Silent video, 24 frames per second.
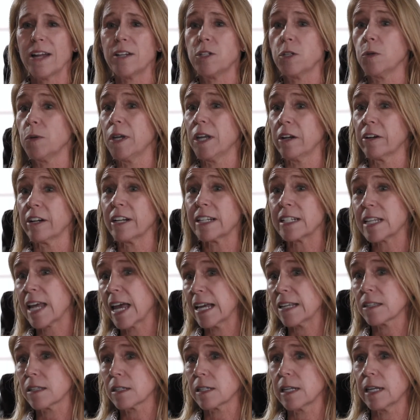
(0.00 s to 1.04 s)
do hearing
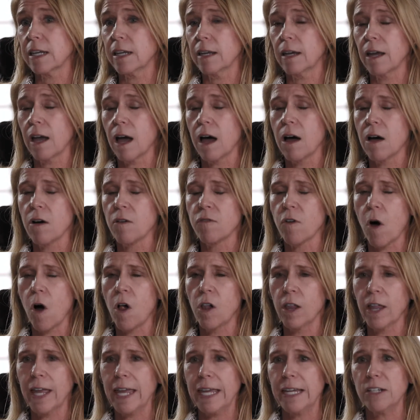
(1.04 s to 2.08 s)
testing of
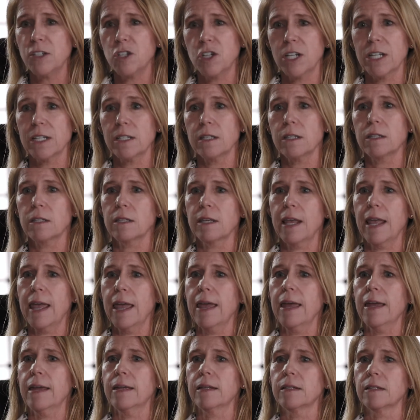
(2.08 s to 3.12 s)
all ages,
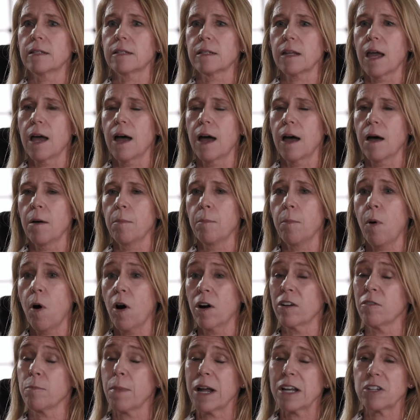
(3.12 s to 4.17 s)
and
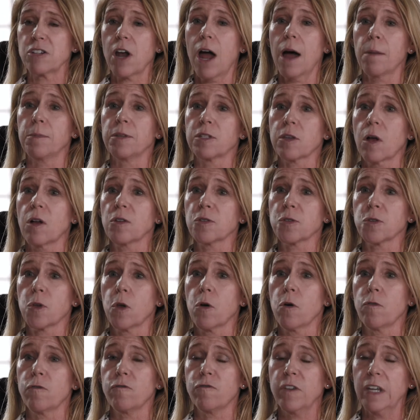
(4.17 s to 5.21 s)
part of my job is
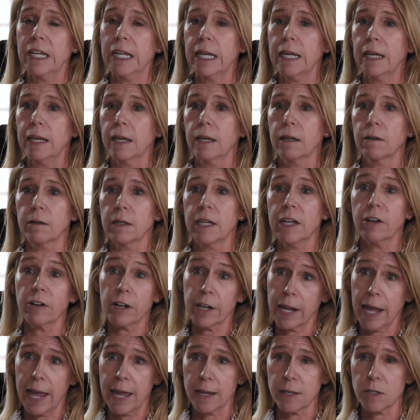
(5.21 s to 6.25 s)
also fitting
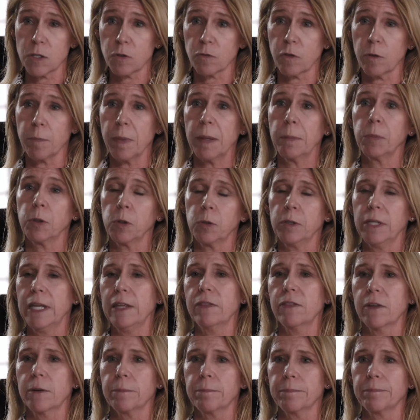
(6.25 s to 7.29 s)
hearing aids for people who
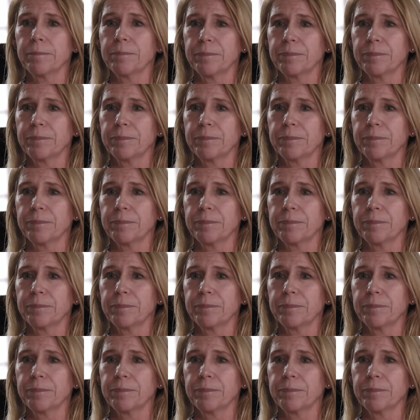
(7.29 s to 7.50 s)
need them.